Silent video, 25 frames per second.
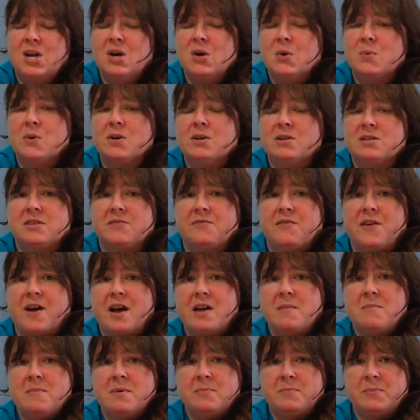Whereas if
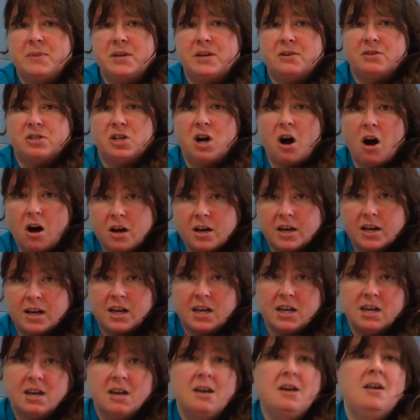I'm up there
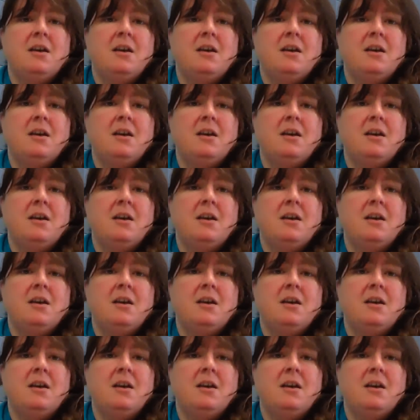talking,